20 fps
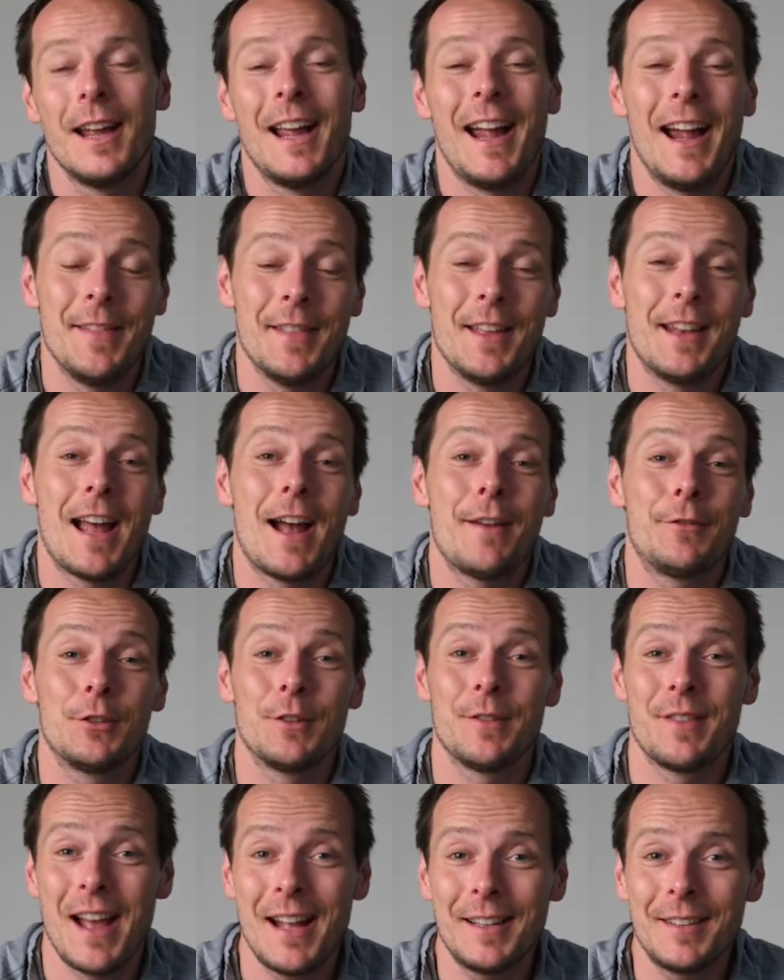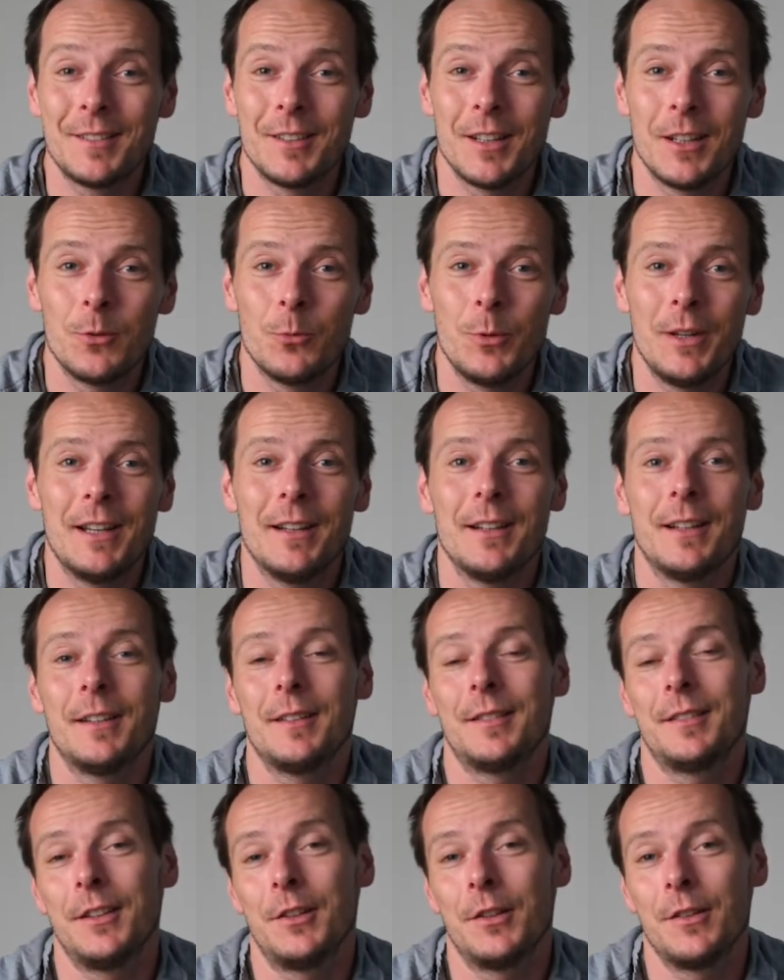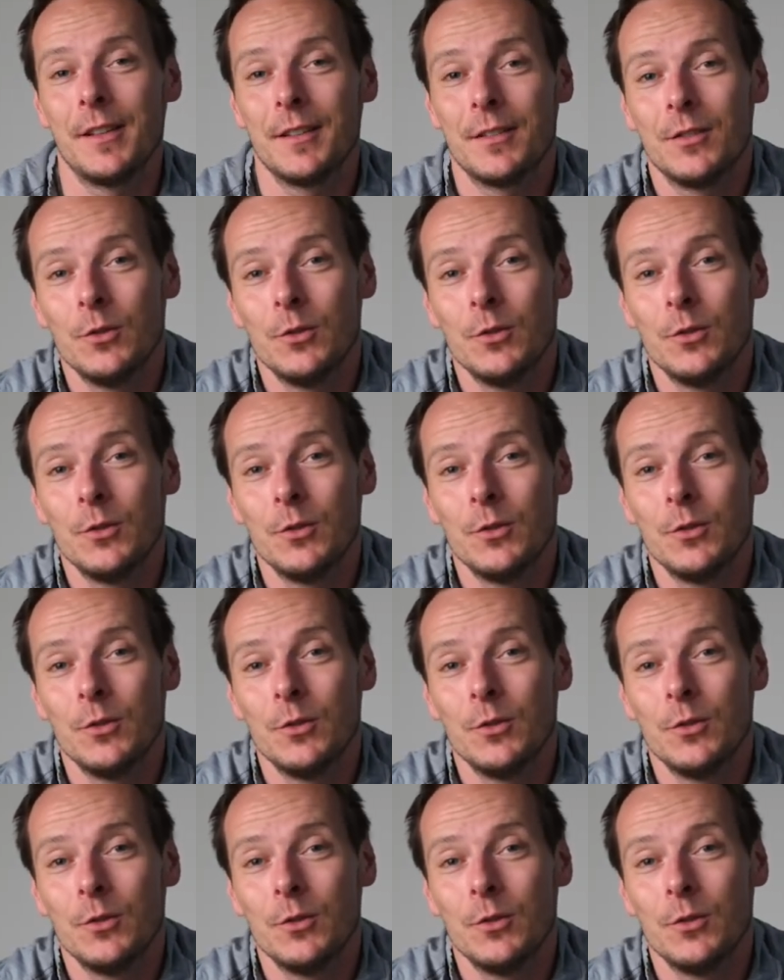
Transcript: And then after that's done, we can consider this